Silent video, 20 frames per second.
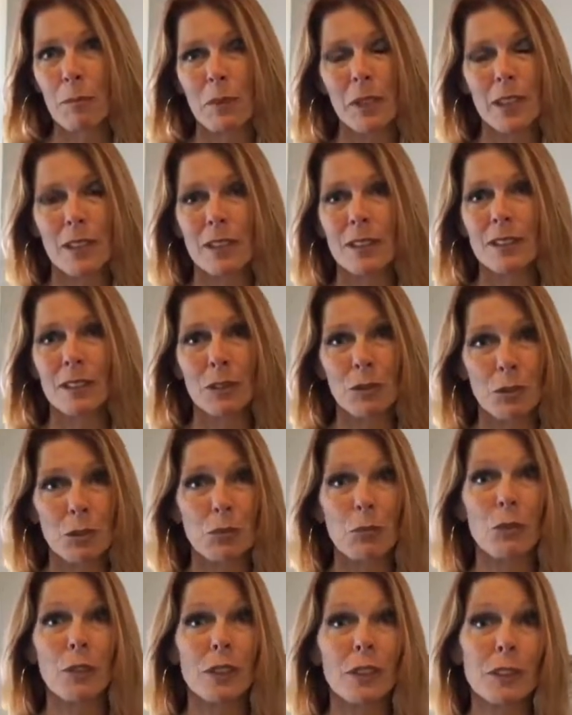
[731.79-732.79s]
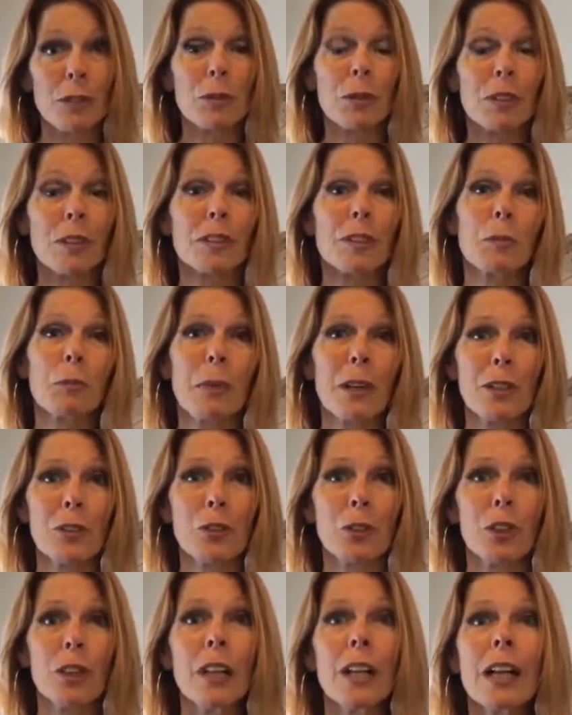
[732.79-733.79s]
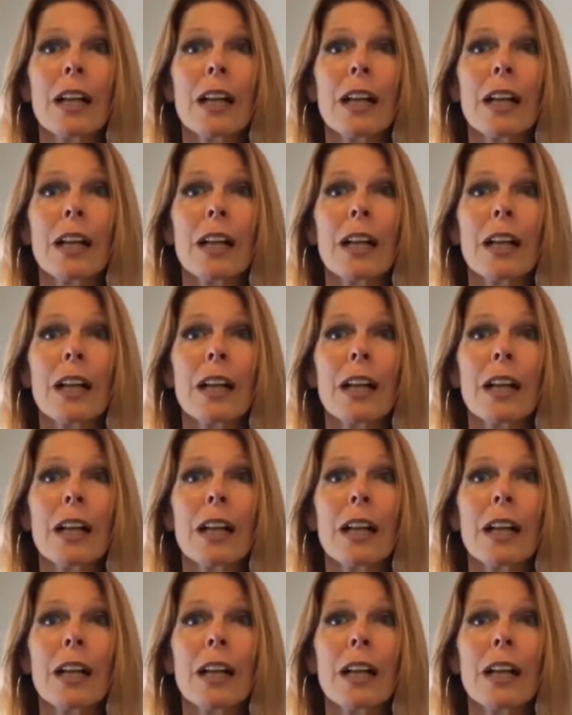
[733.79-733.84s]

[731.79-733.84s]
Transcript: because it's really, really special.